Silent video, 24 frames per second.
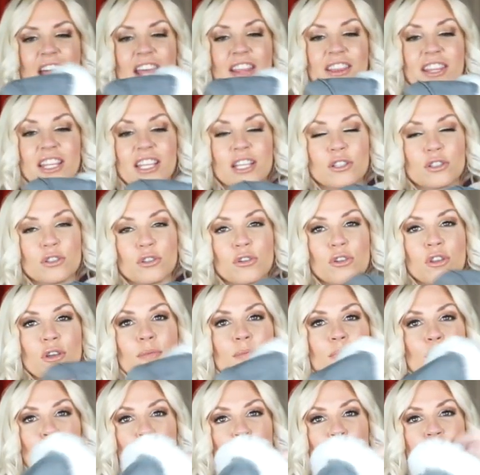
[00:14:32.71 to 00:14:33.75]
And these are the
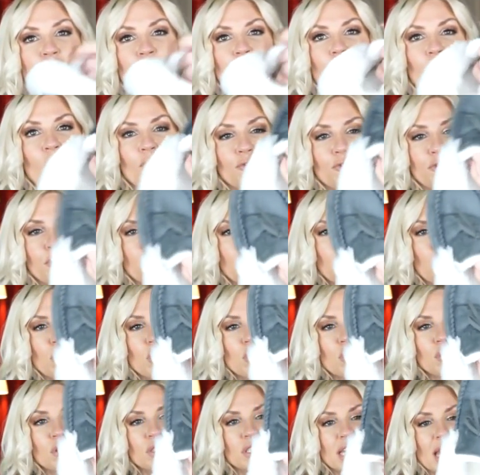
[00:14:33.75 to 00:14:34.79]
most
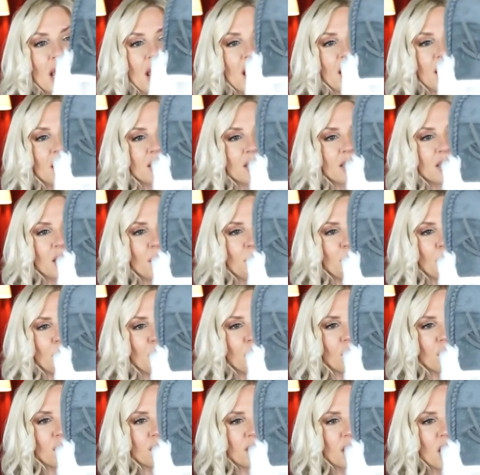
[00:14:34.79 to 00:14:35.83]
comfortable dang
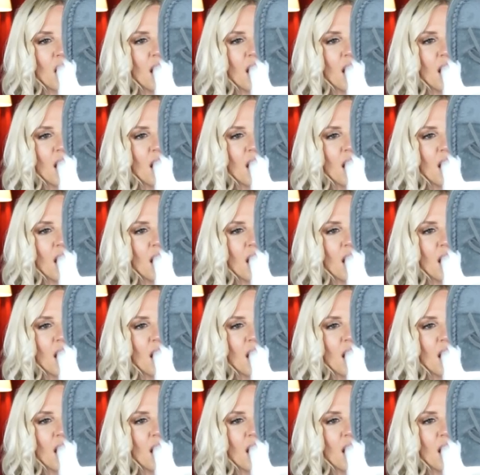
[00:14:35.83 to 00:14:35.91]
slippers